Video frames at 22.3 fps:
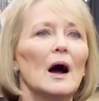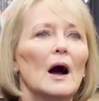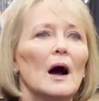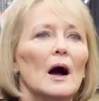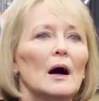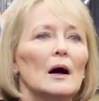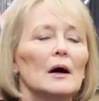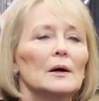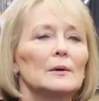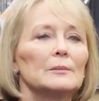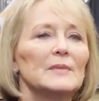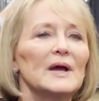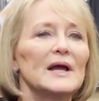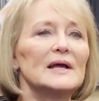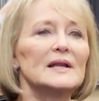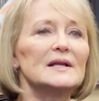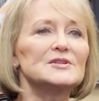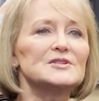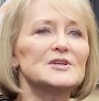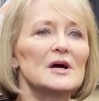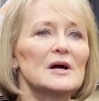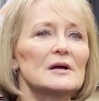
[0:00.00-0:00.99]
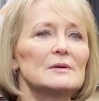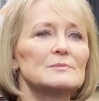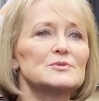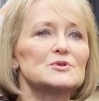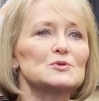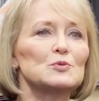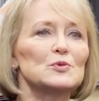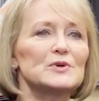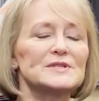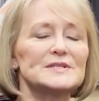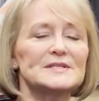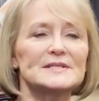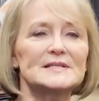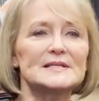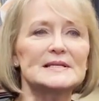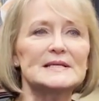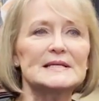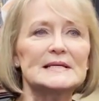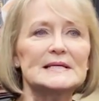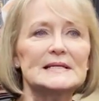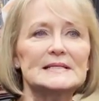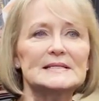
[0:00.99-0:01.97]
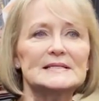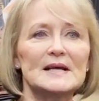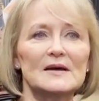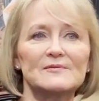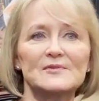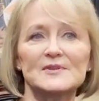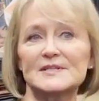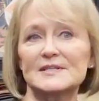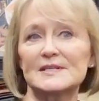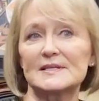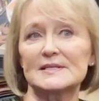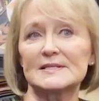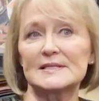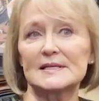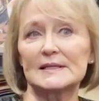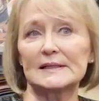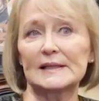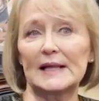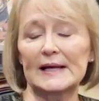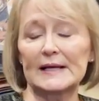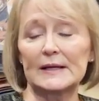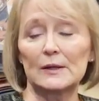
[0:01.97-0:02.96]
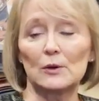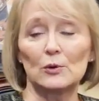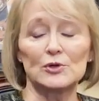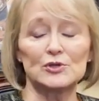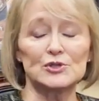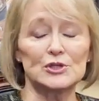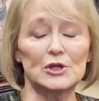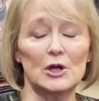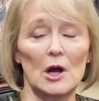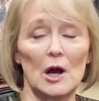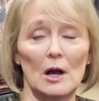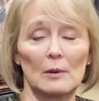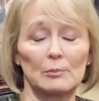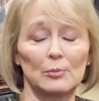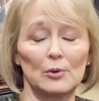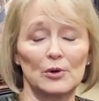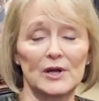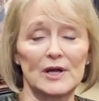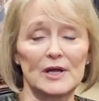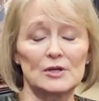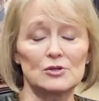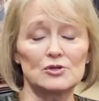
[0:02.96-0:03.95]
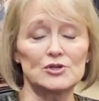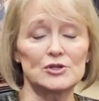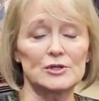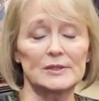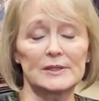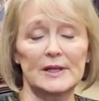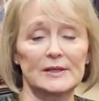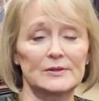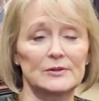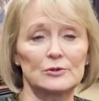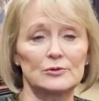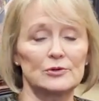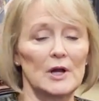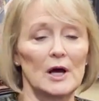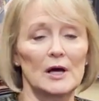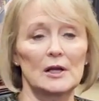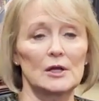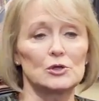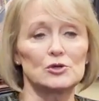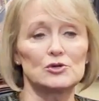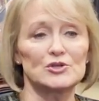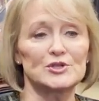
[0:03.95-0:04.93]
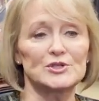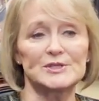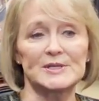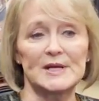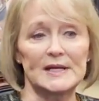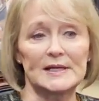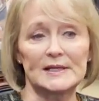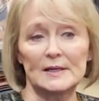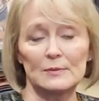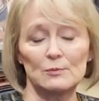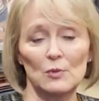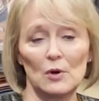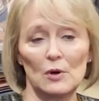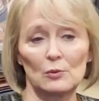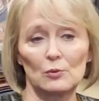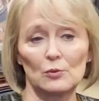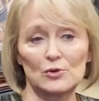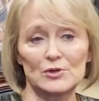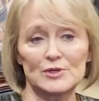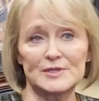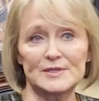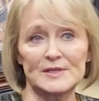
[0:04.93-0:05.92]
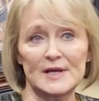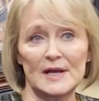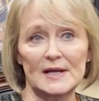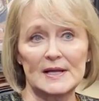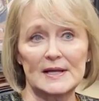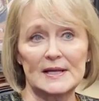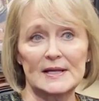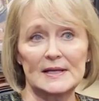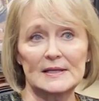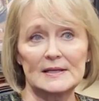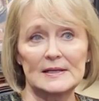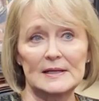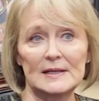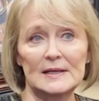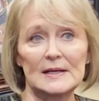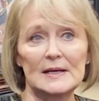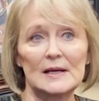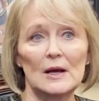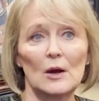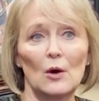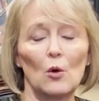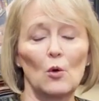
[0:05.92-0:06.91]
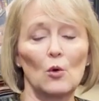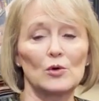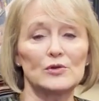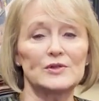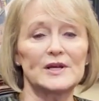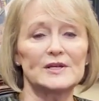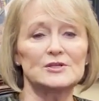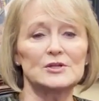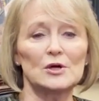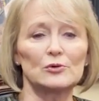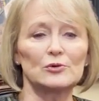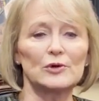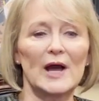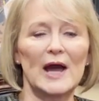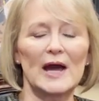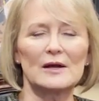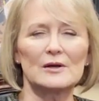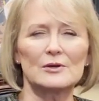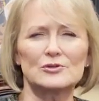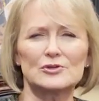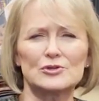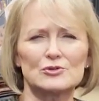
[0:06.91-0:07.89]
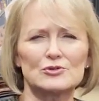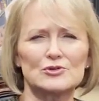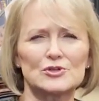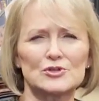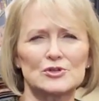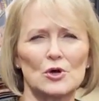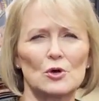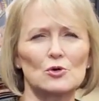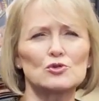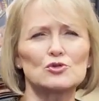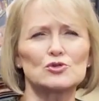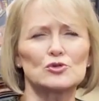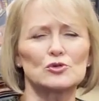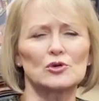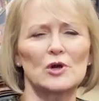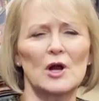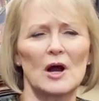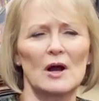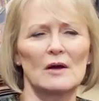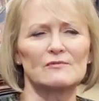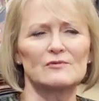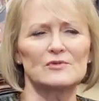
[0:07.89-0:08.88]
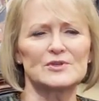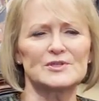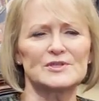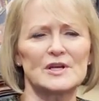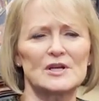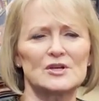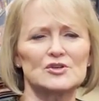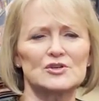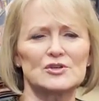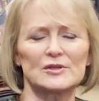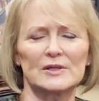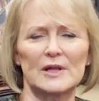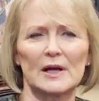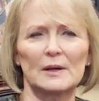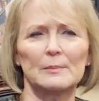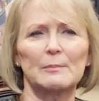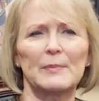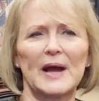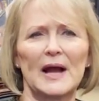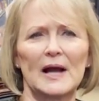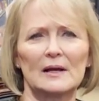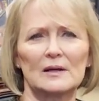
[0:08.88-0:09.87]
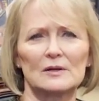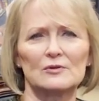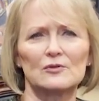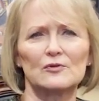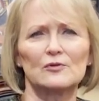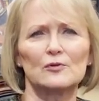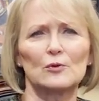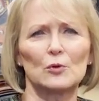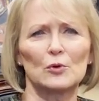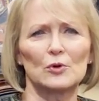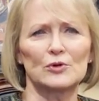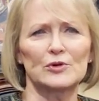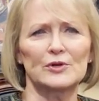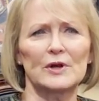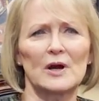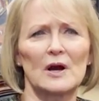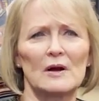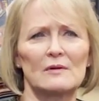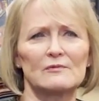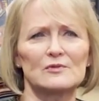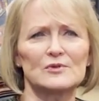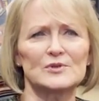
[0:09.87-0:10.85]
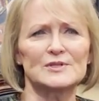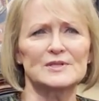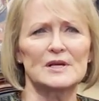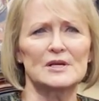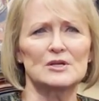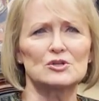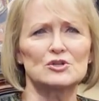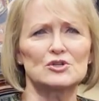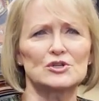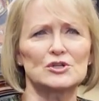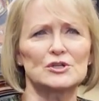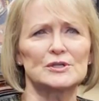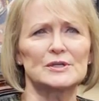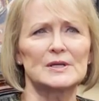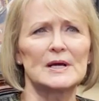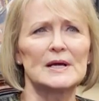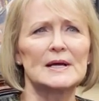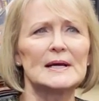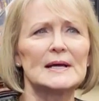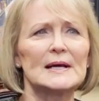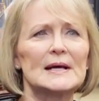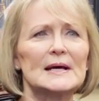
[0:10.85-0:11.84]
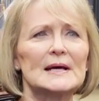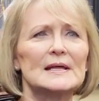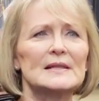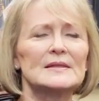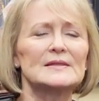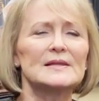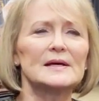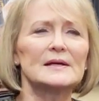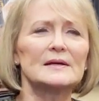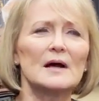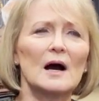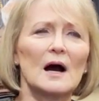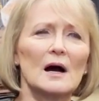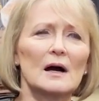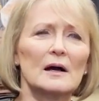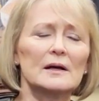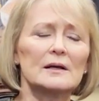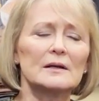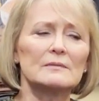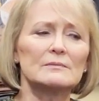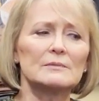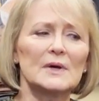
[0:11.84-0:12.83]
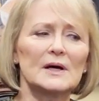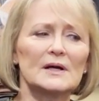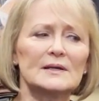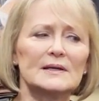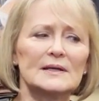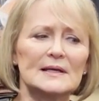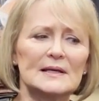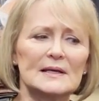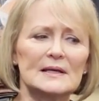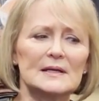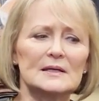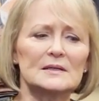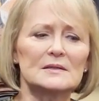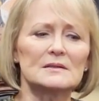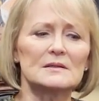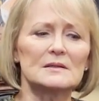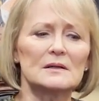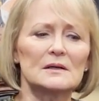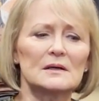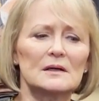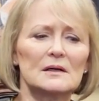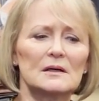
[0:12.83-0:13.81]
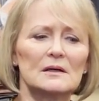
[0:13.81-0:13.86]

Anytime we see deficits in language comprehension, like they're not understanding what we're saying, or they don't know how to do social conversation, like back and forth conversation, then I, again,